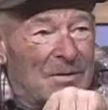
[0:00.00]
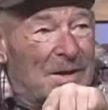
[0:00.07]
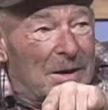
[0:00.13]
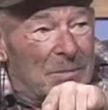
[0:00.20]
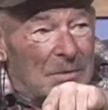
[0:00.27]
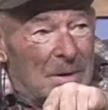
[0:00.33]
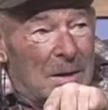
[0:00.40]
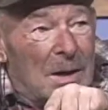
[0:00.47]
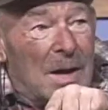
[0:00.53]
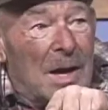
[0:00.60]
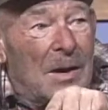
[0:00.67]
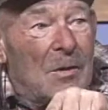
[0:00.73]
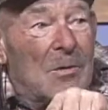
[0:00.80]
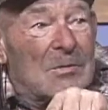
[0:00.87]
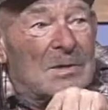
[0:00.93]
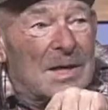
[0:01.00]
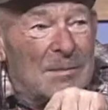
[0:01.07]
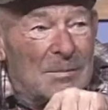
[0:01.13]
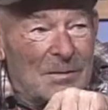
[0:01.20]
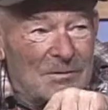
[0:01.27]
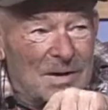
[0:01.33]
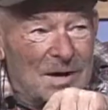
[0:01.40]
that, I always
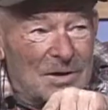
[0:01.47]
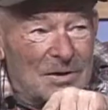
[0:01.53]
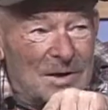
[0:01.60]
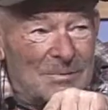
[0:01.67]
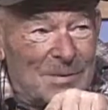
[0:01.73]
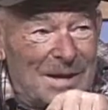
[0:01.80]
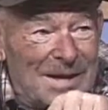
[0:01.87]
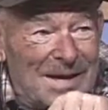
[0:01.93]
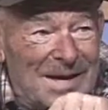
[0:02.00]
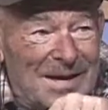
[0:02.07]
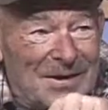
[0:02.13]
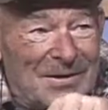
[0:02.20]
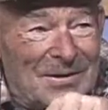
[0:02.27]
had my flashlight in my hand.